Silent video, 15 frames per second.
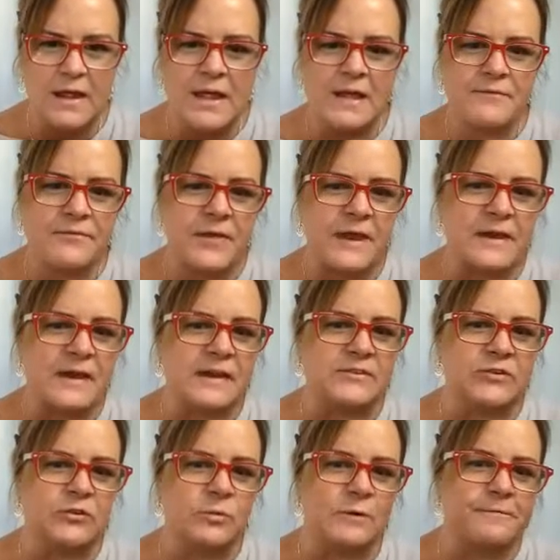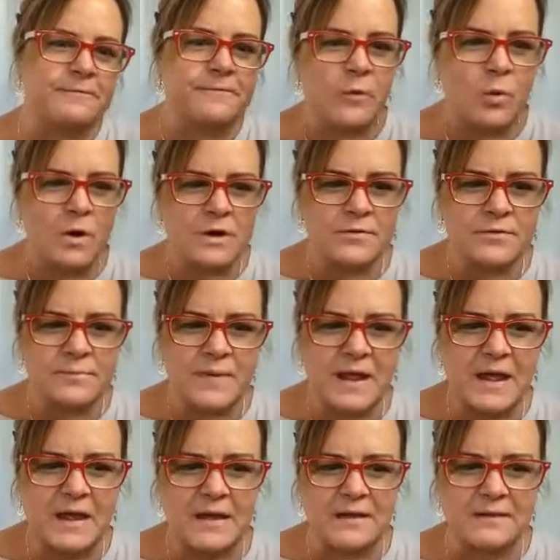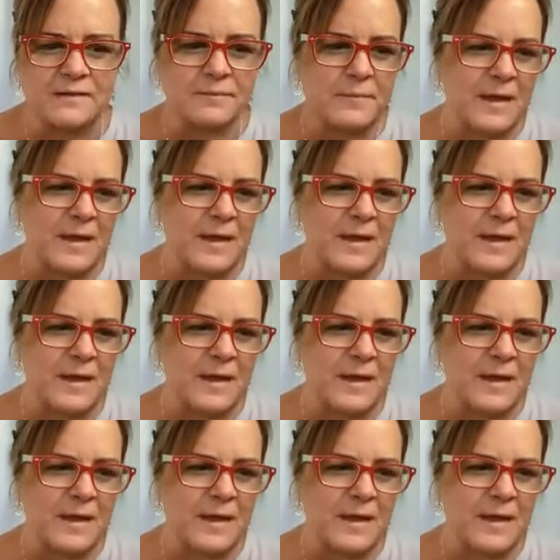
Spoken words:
If they need to do a 4th because